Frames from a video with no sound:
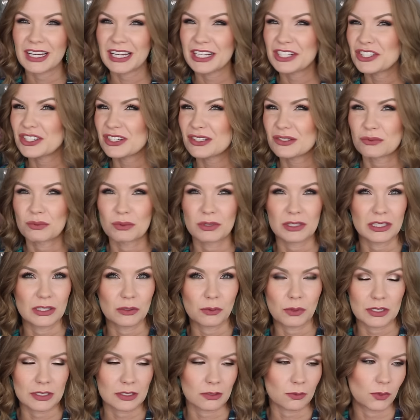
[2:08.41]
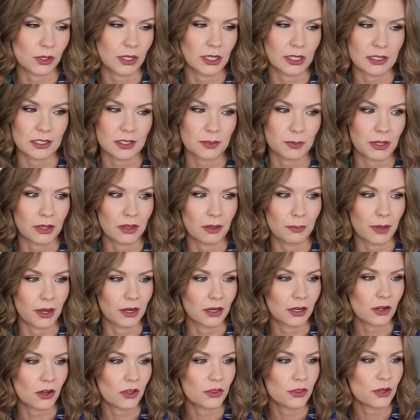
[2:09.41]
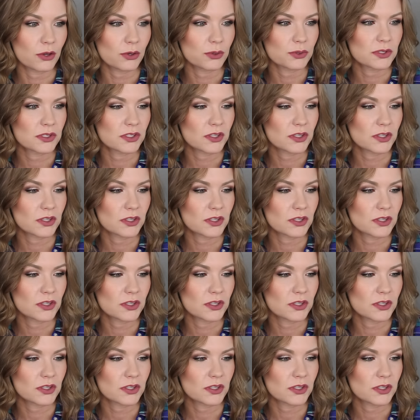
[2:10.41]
I just really wasn't wanting to spend the money on those.